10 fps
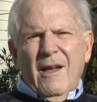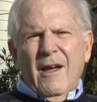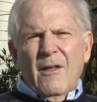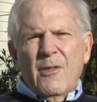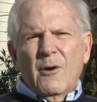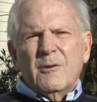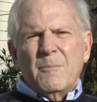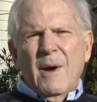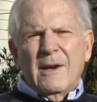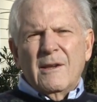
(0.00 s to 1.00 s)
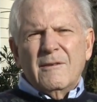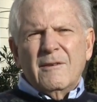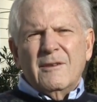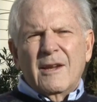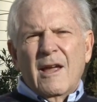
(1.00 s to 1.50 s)
Uh, those
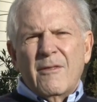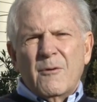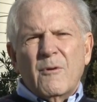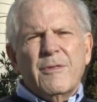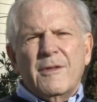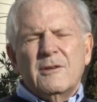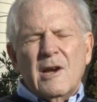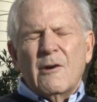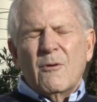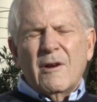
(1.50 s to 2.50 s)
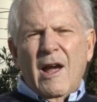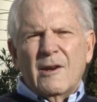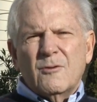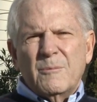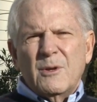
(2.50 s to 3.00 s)
monies, together with general
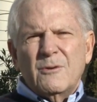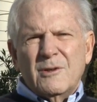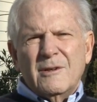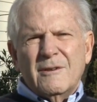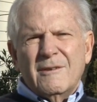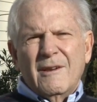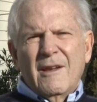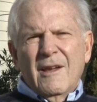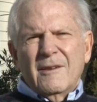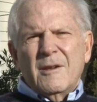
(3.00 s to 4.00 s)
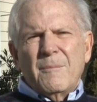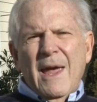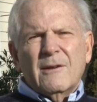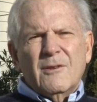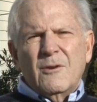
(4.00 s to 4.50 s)
contributions to
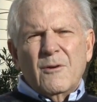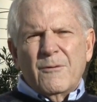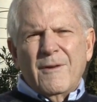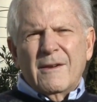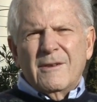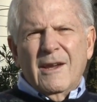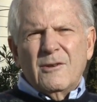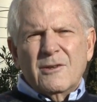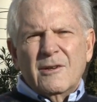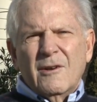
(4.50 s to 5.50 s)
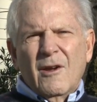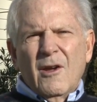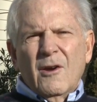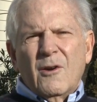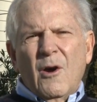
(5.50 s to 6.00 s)
Max Cure Foundation,
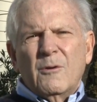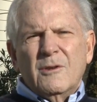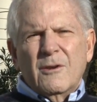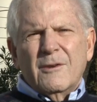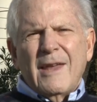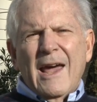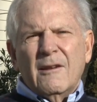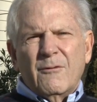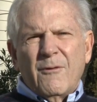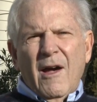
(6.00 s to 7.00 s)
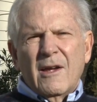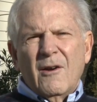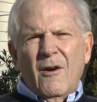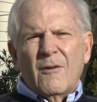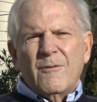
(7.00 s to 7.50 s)
go to
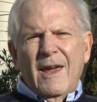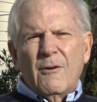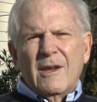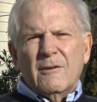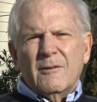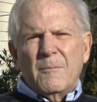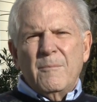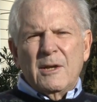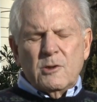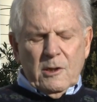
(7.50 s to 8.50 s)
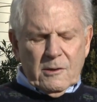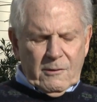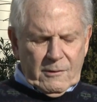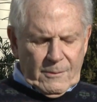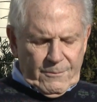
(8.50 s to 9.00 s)
satisfy our various
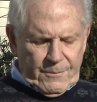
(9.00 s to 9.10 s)
missions.